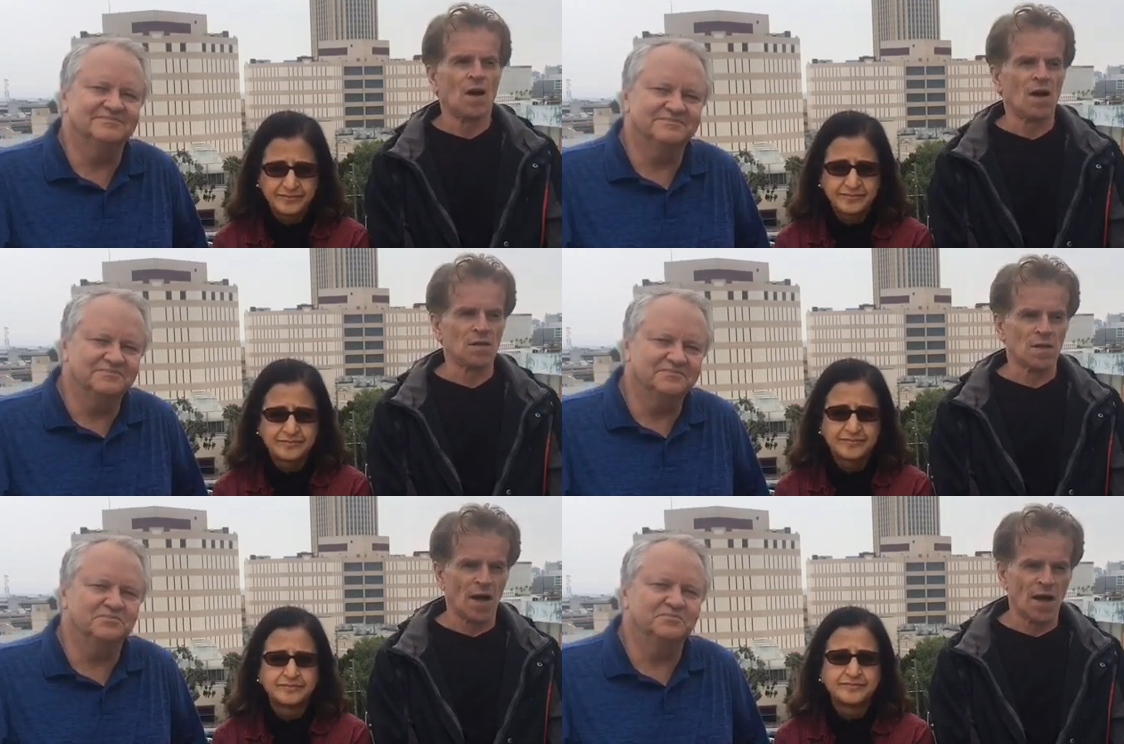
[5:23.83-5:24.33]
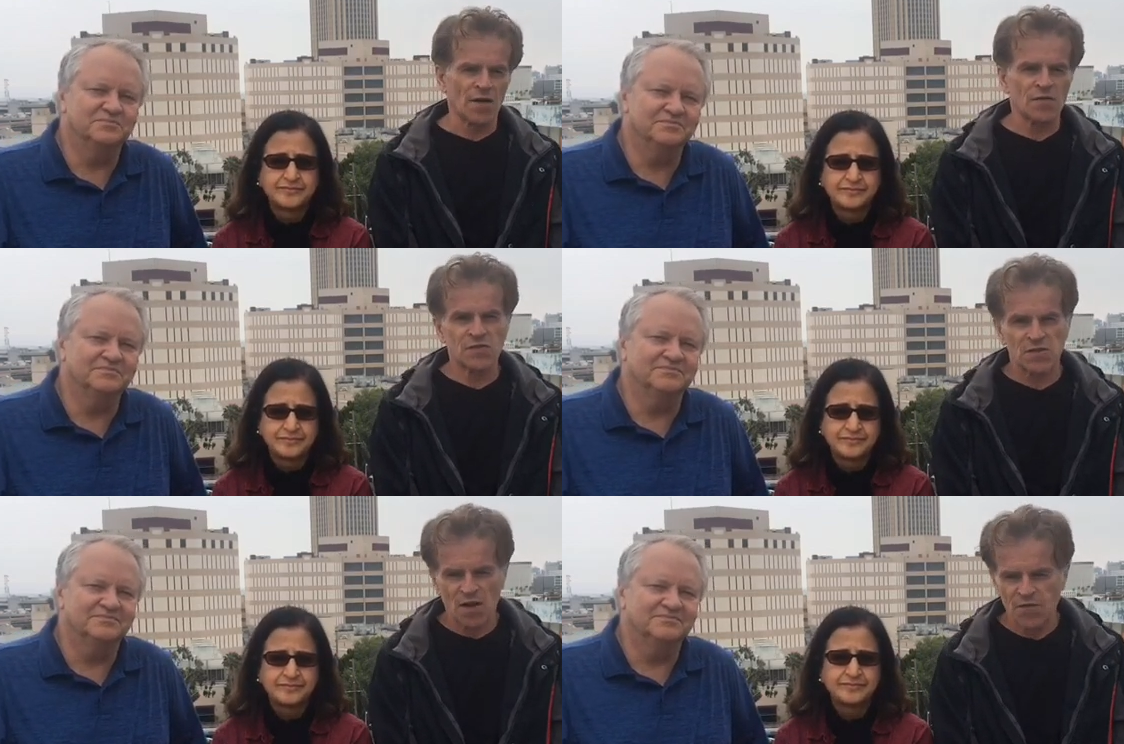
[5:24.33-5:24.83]
Speaker 1: a lot
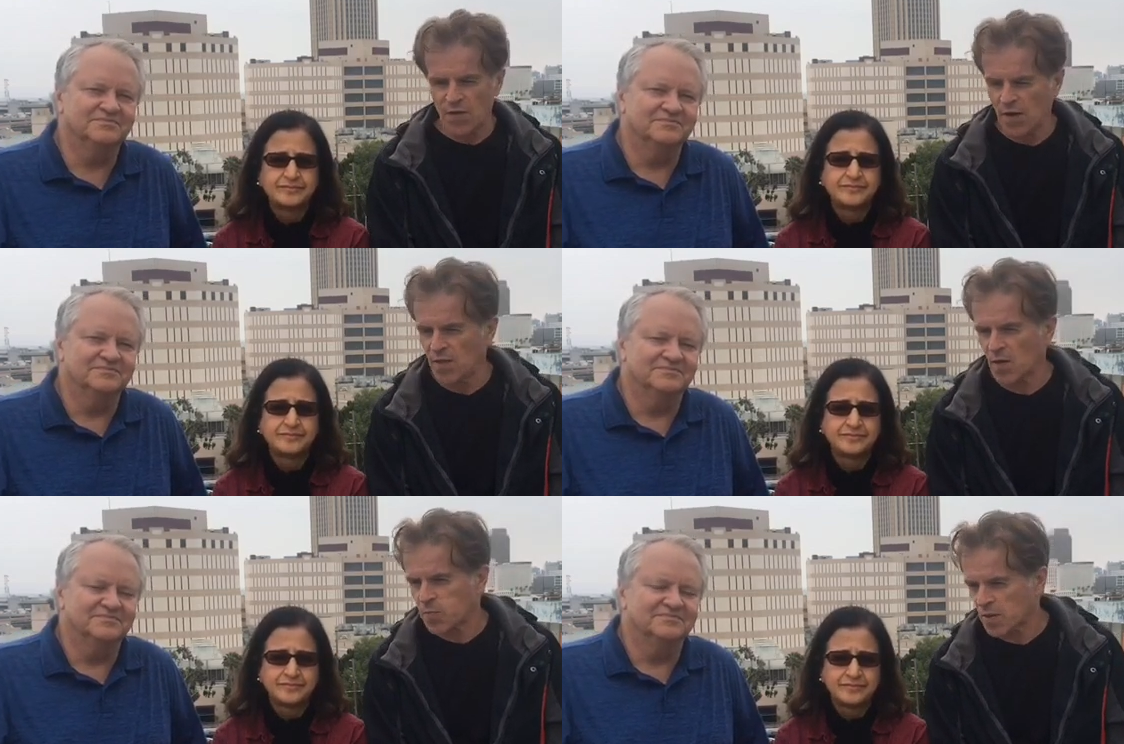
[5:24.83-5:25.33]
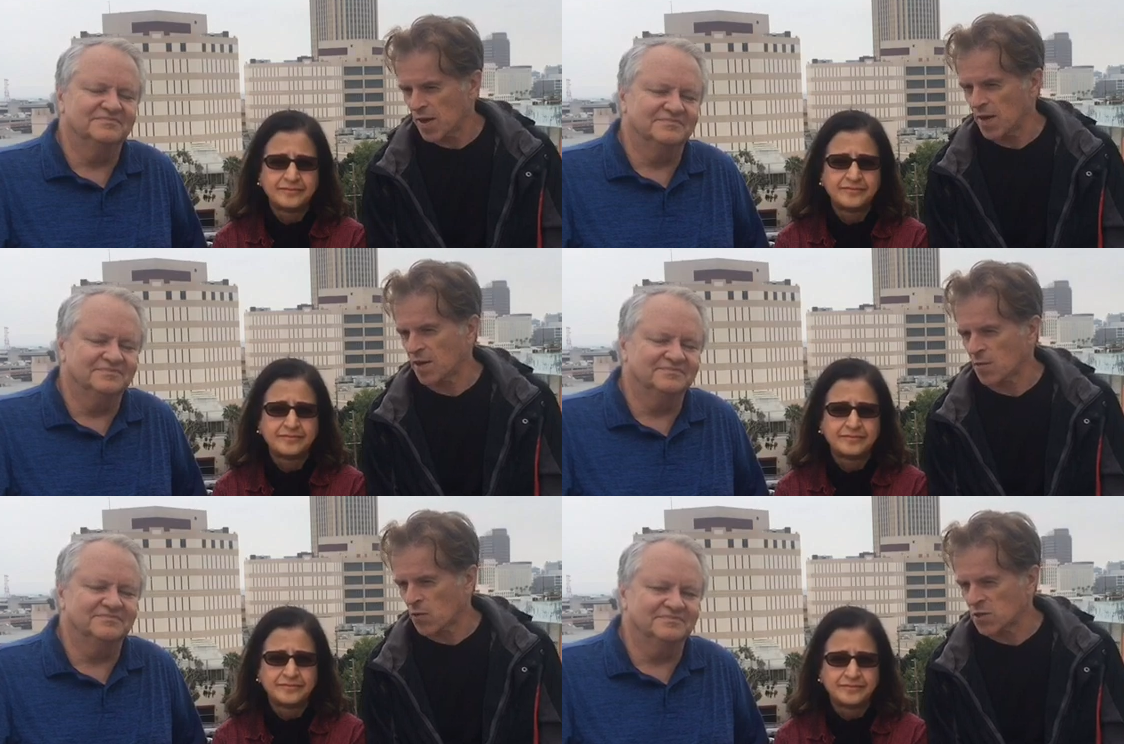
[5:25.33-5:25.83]
of stuff on their
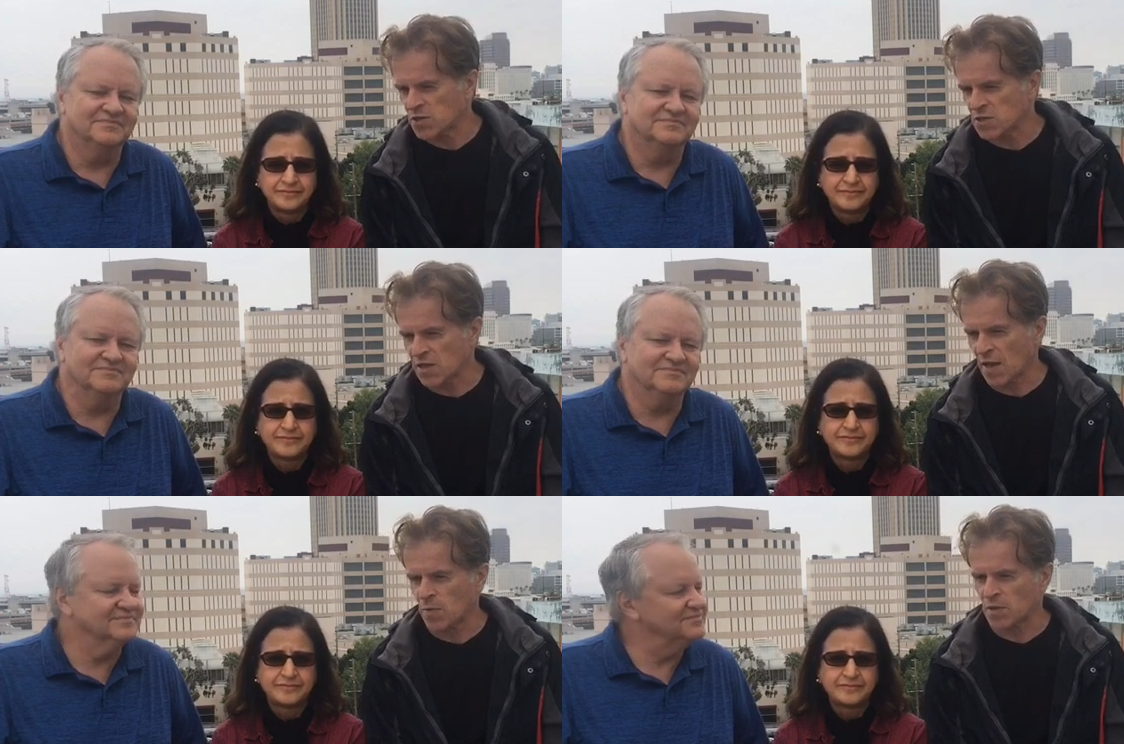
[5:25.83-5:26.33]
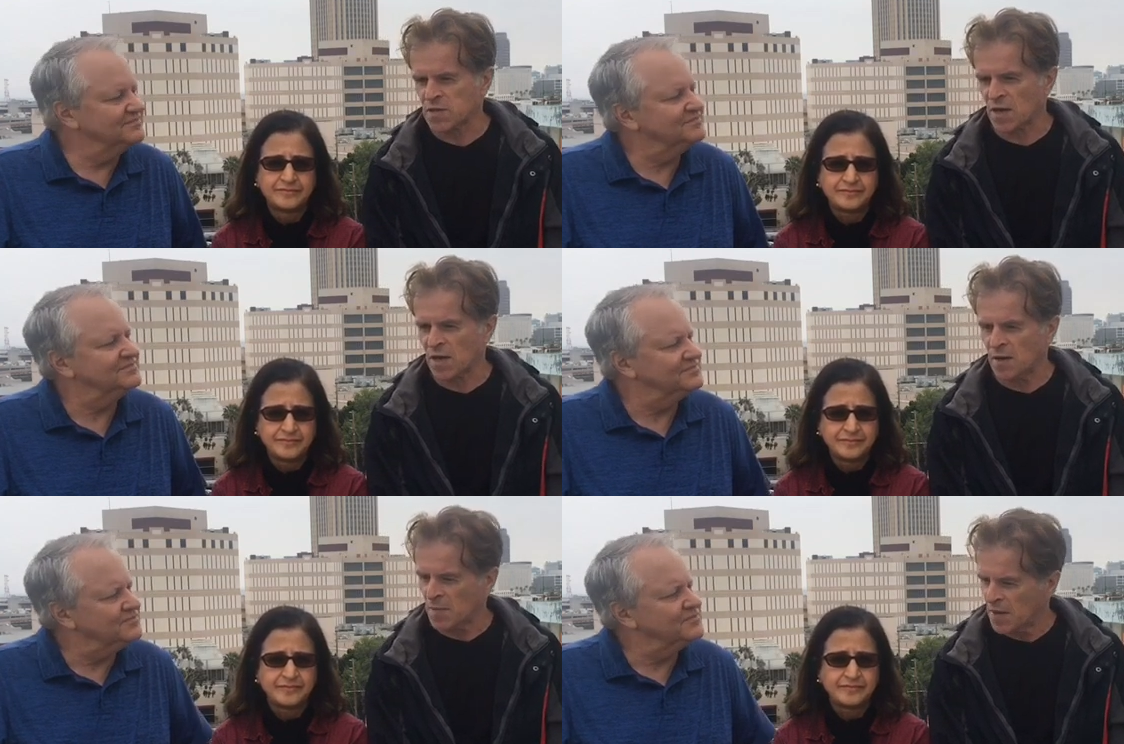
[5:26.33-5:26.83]
plate, and we're just able to
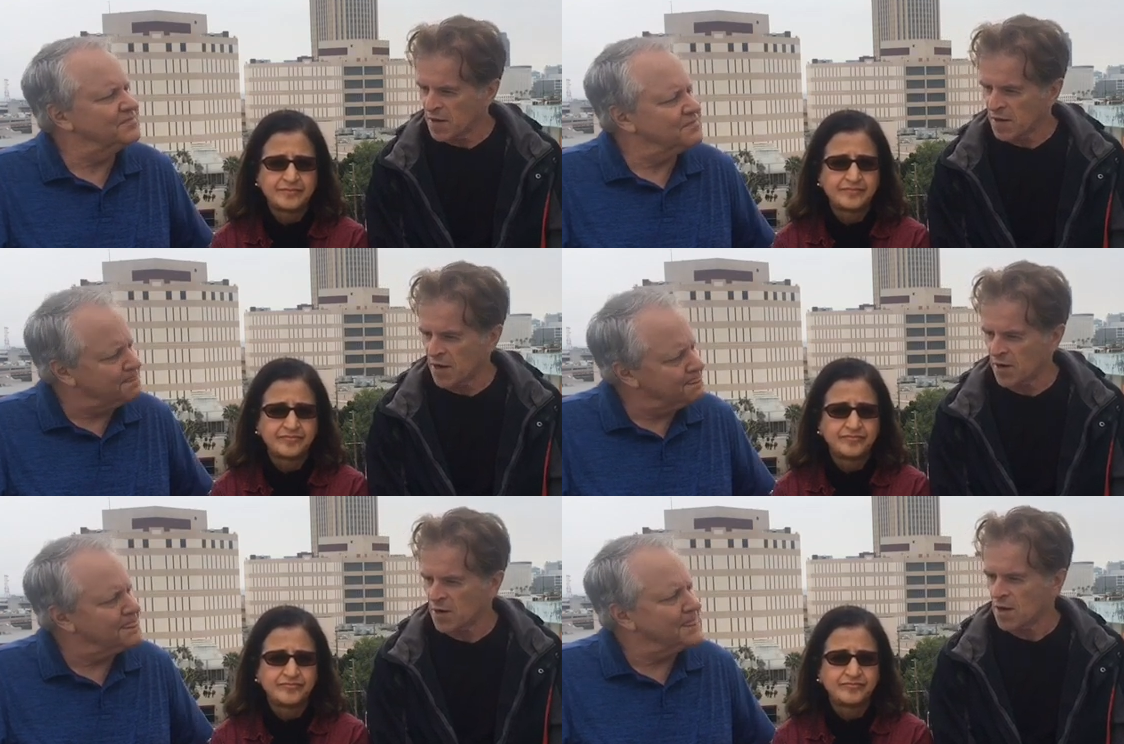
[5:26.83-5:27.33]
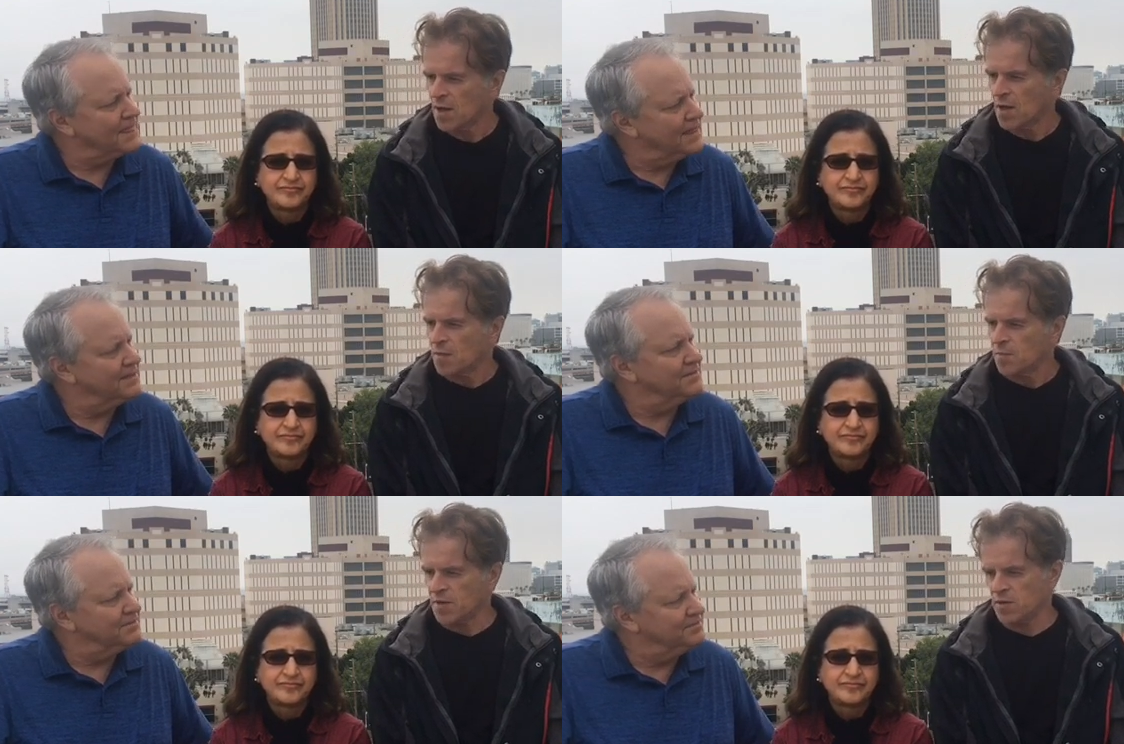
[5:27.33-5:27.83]
come in here,
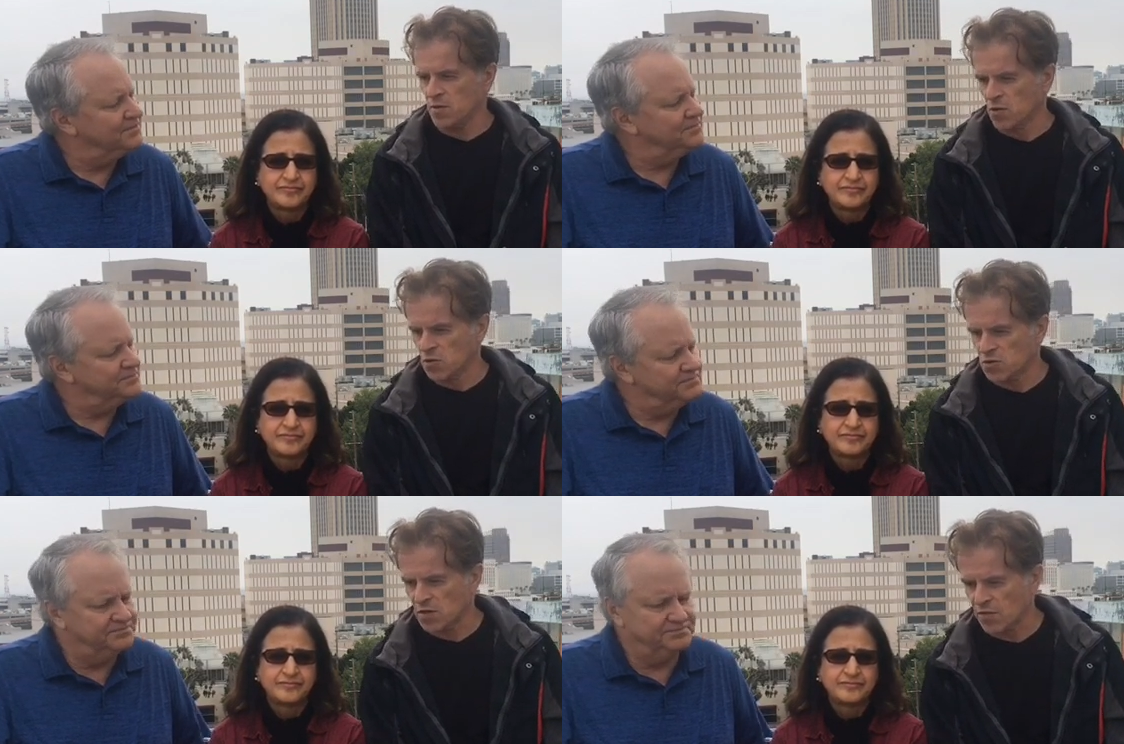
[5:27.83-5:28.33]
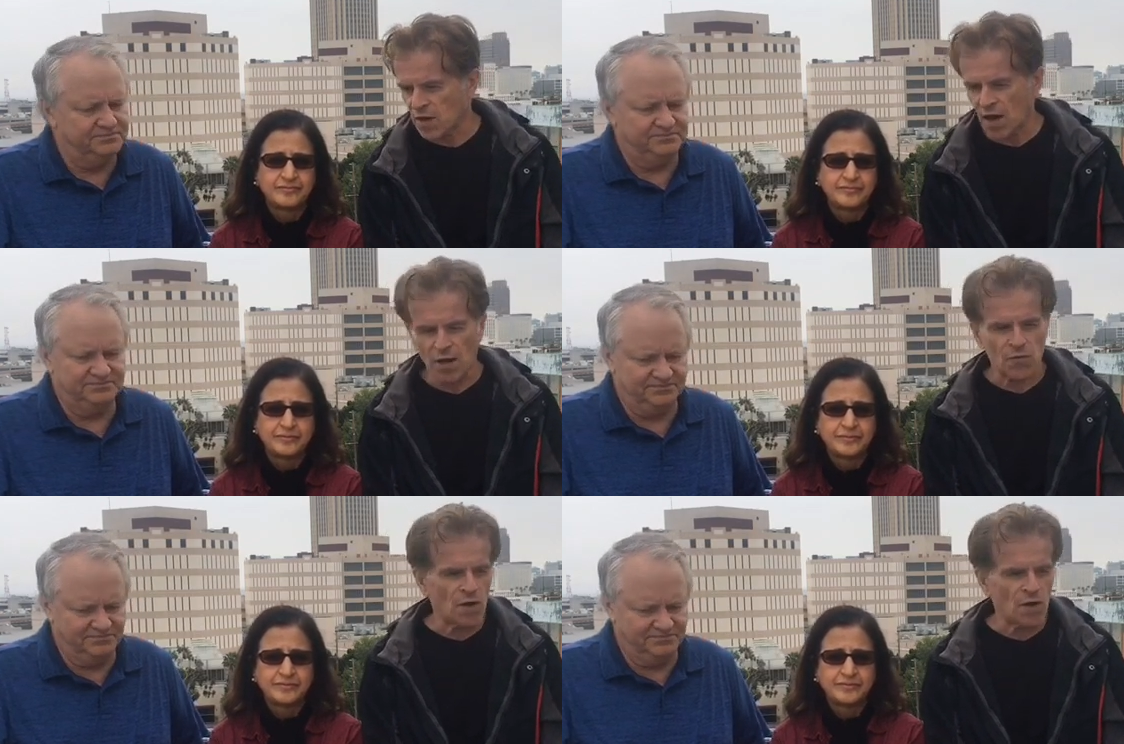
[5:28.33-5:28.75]
be used of God.